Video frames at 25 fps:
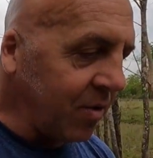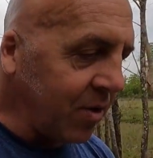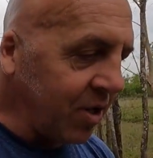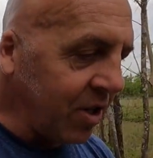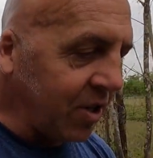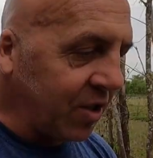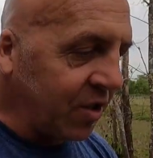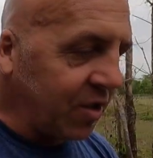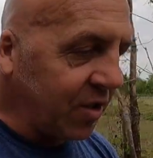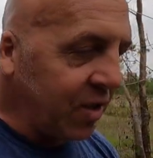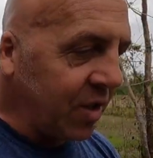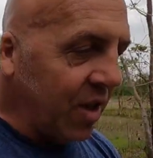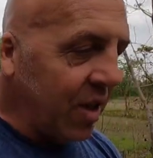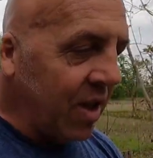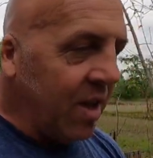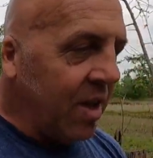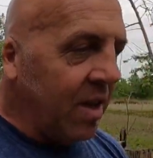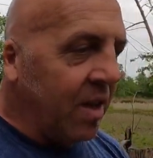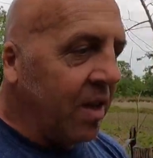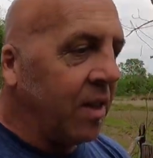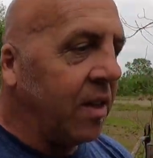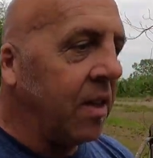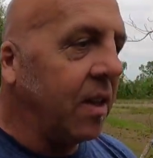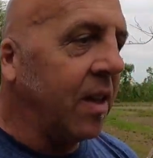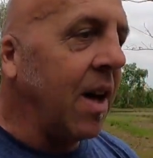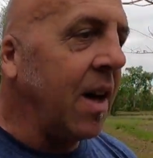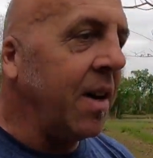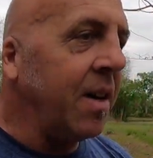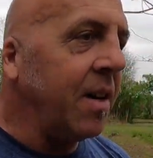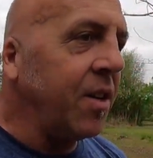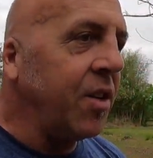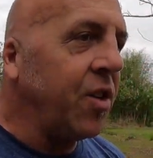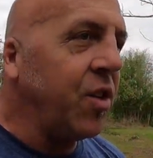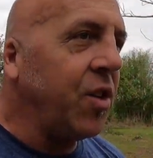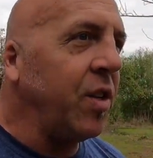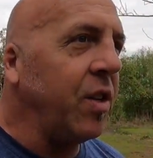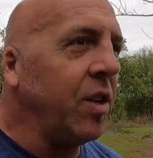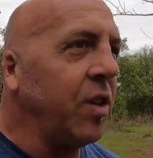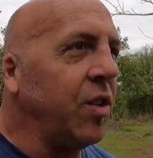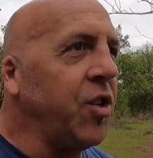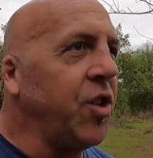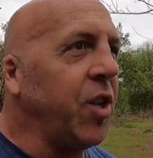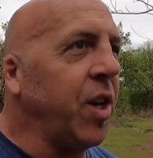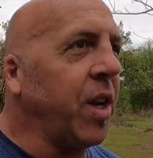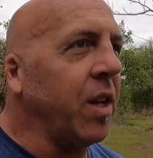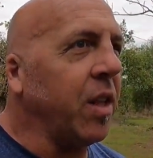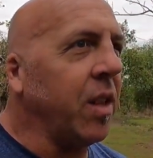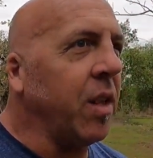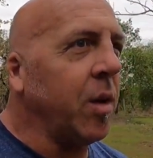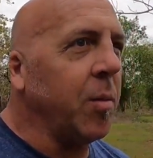just kind of
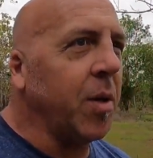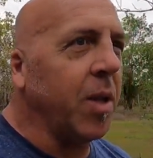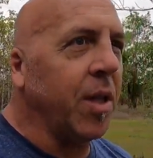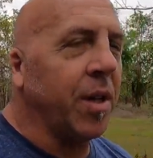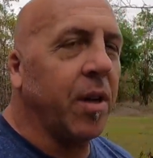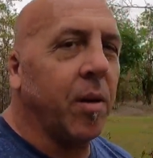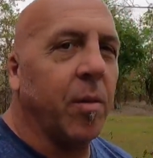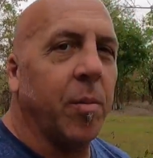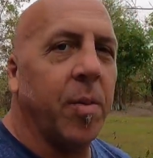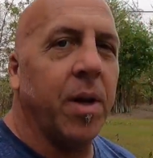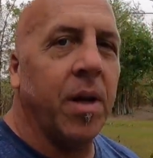jiggle them a little